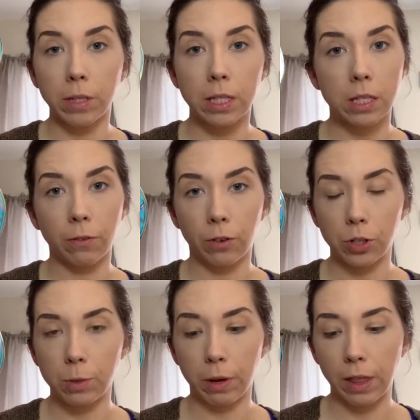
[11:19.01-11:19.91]
This is the
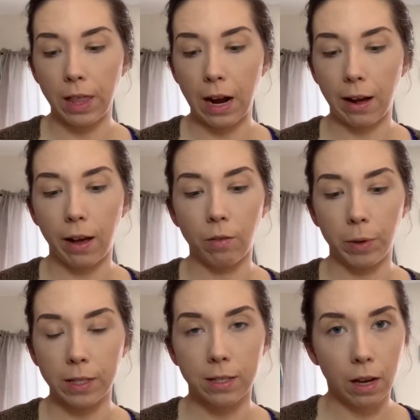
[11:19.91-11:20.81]
first month that I have
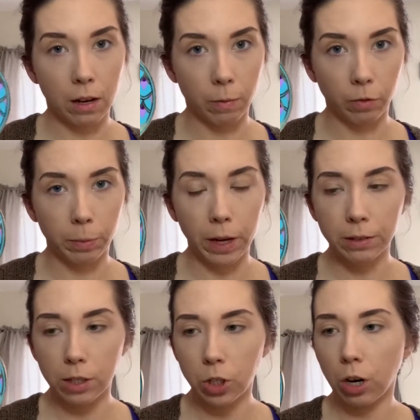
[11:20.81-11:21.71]
been signed up for
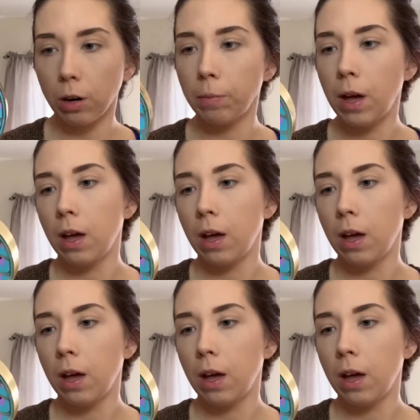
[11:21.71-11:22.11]
BoxyCharm.